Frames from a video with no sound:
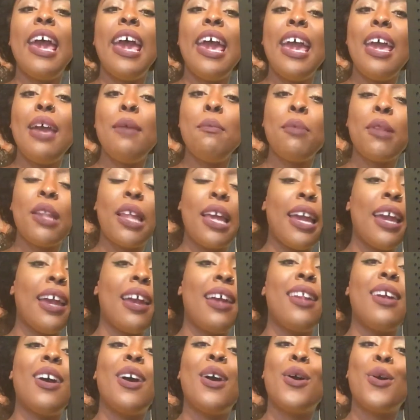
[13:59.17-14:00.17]
and
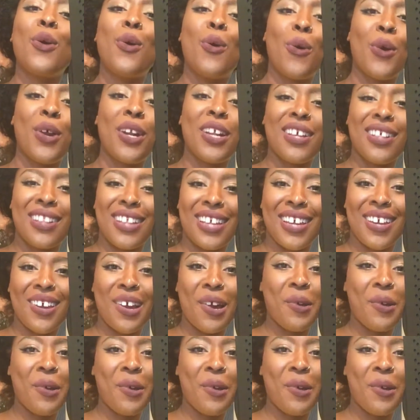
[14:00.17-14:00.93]
plan accordingly,